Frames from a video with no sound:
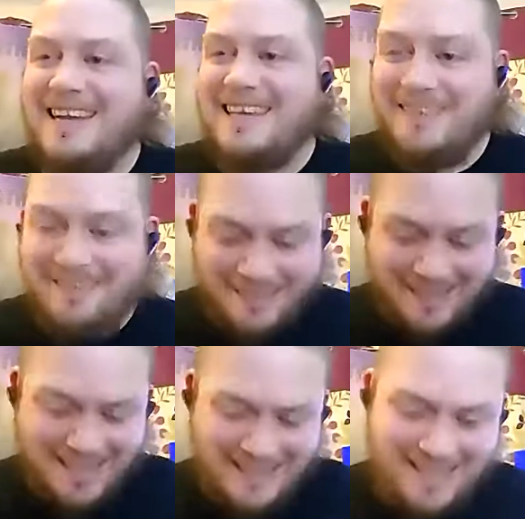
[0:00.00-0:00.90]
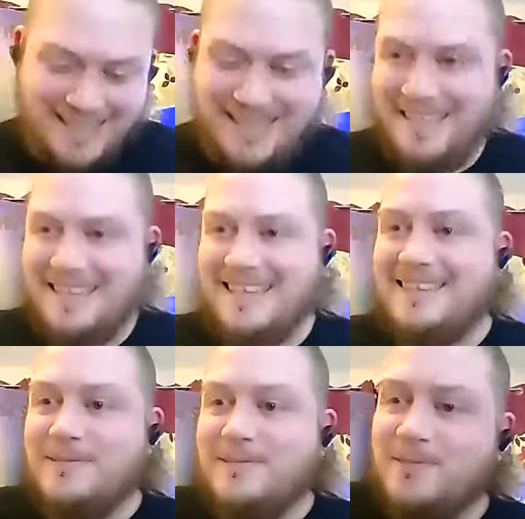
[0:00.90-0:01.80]
Thank you.
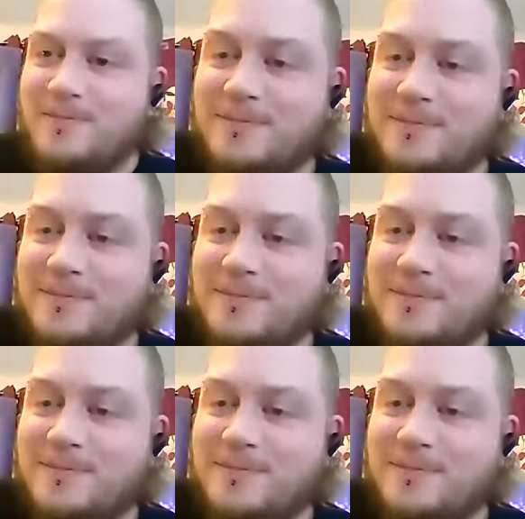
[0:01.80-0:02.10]
Now, when